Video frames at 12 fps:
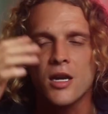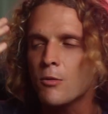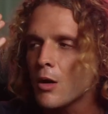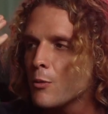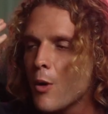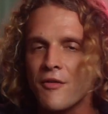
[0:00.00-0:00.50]

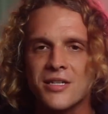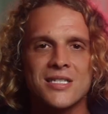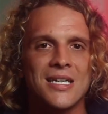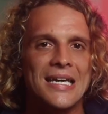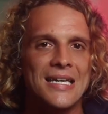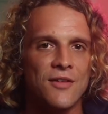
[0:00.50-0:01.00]
anyone who have a
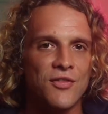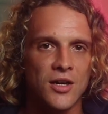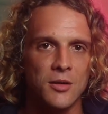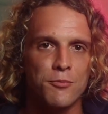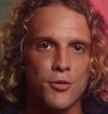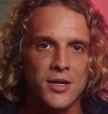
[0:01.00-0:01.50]

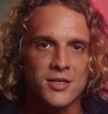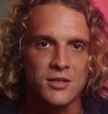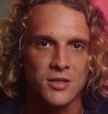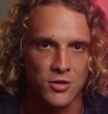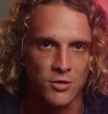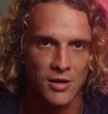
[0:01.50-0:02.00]
significant
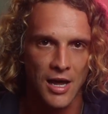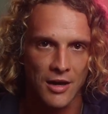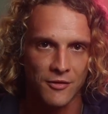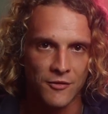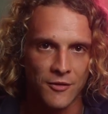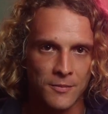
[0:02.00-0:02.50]
presence in your
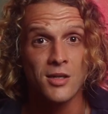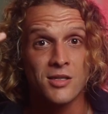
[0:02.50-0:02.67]
life.